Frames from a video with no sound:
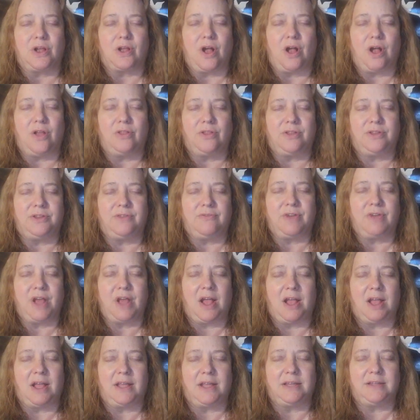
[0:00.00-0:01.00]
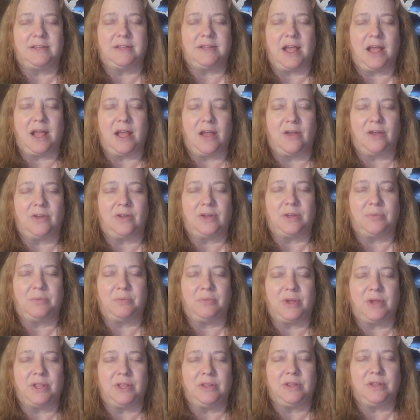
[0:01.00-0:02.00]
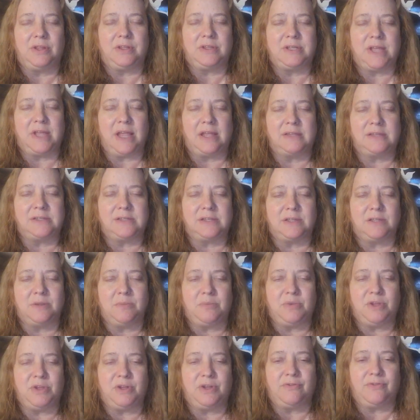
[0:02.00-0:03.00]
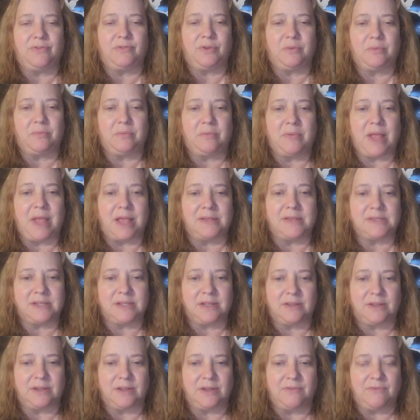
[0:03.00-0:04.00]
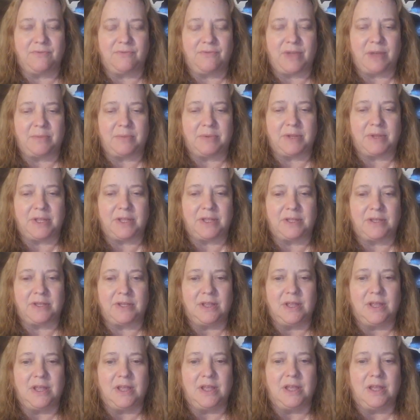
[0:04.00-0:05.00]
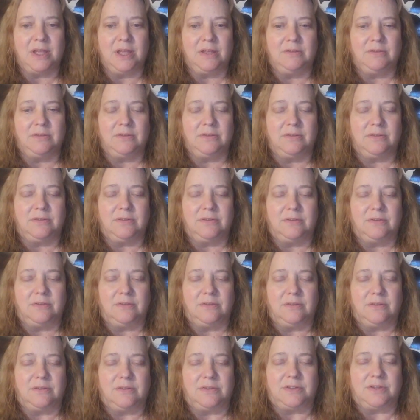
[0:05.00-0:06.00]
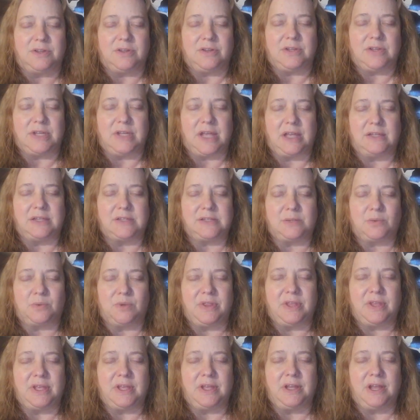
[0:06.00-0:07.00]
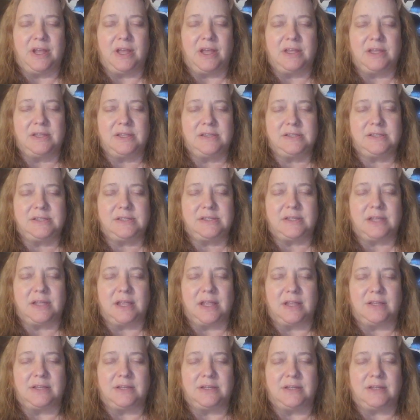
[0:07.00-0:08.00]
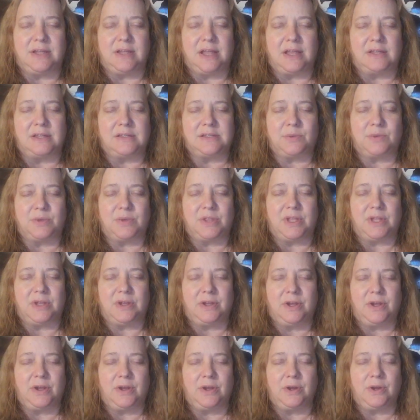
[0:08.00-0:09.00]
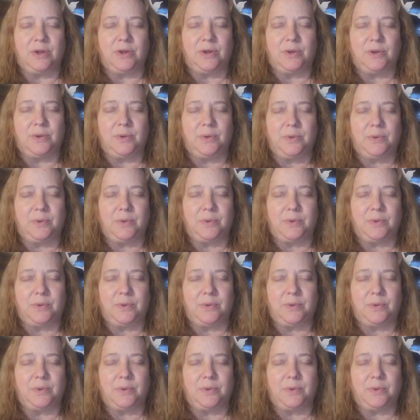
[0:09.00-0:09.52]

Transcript: Call the divine down and bring the dance of the beautiful masculine and feminine to dance within us and to dance within her.